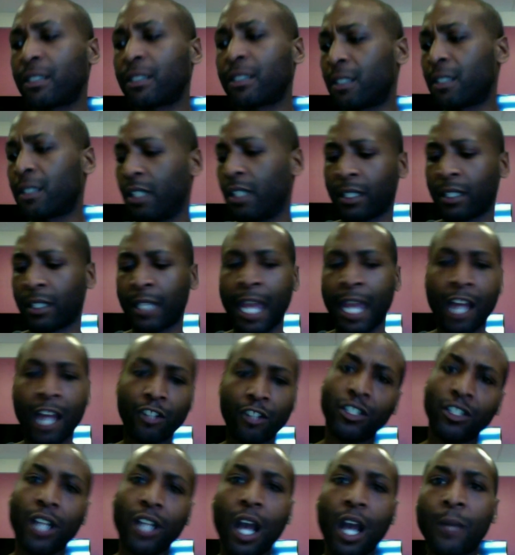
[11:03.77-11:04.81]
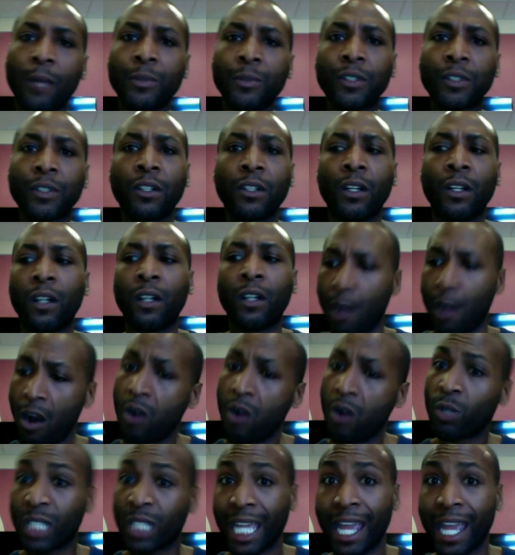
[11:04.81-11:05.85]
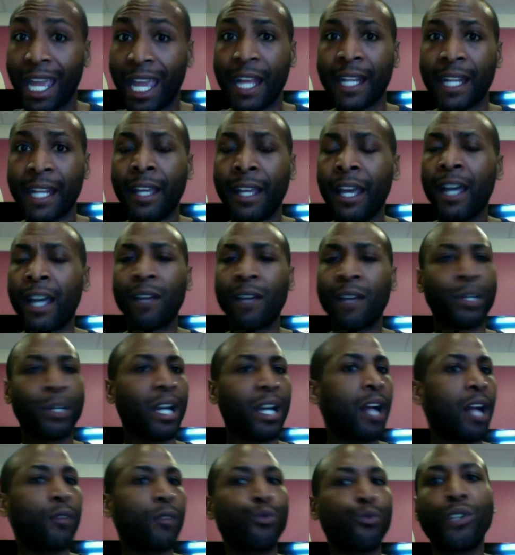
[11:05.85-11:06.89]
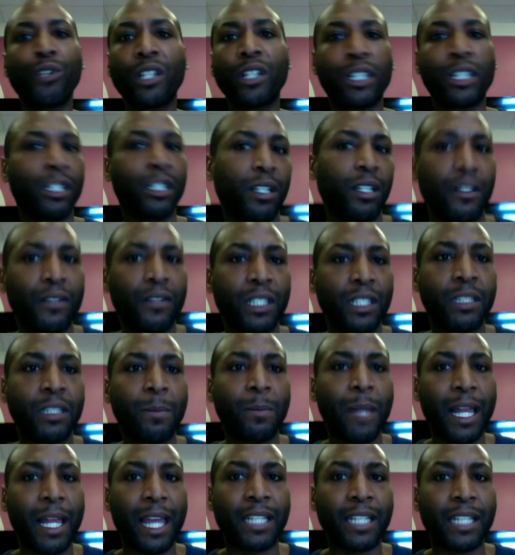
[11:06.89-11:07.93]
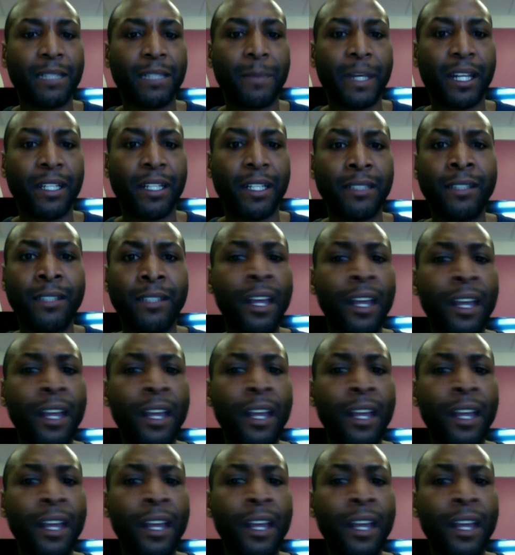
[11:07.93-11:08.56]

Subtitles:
The countertops are okay, but I really love this backsplash."